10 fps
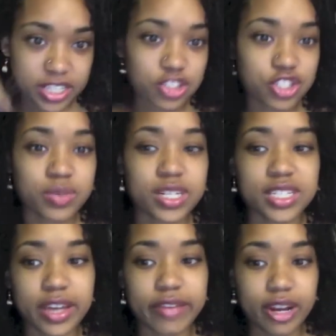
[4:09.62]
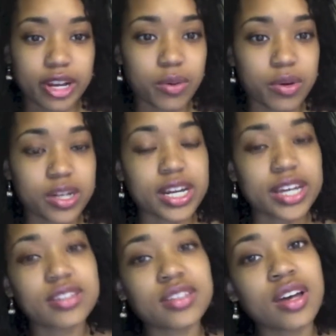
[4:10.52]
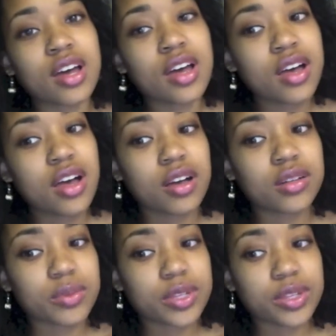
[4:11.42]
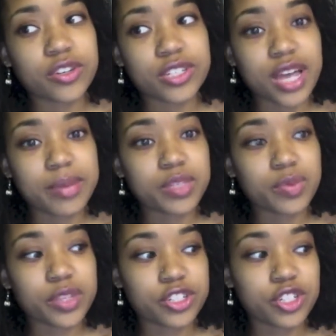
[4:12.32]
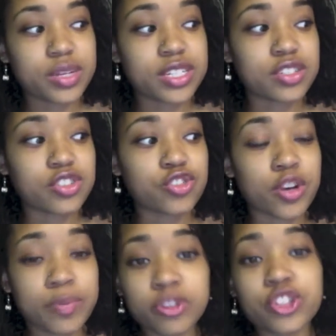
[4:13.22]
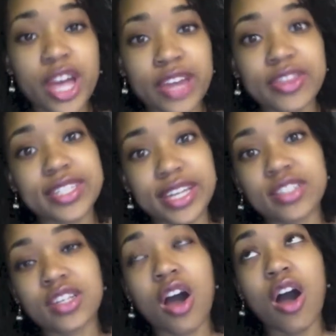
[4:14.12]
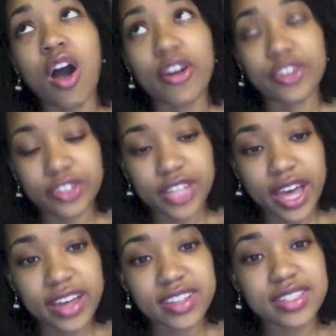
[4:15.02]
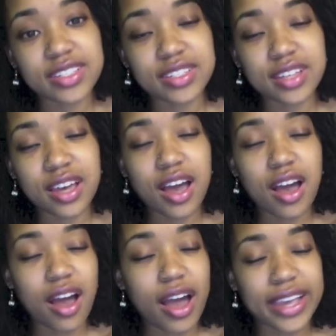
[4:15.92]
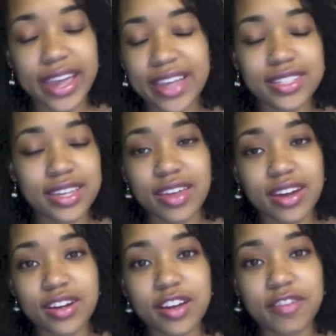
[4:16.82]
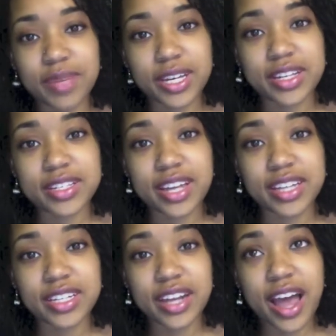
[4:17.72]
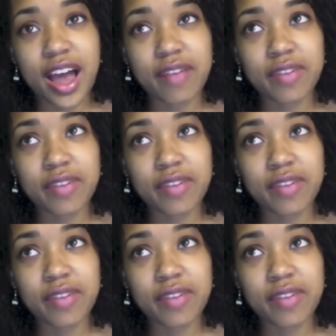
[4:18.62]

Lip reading: You just want to stay very organized with your assignments and when they're due, and triple check the dates on your tests. I can't say that enough, because I did have